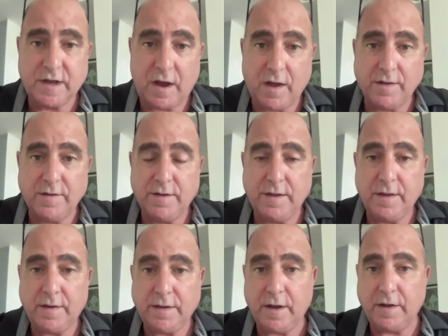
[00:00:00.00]
on the,
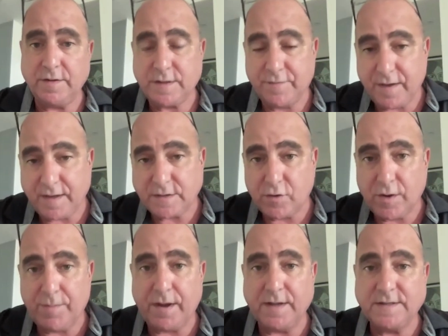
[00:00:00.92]
it's a victory,
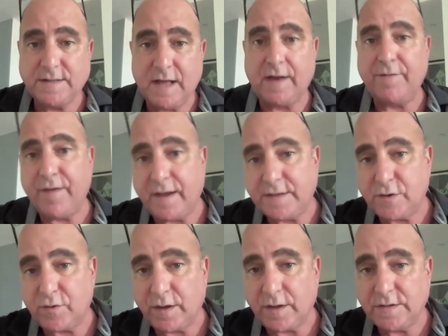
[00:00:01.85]
but it's not a
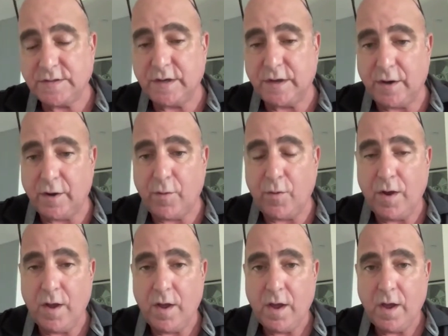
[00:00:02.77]
victory. So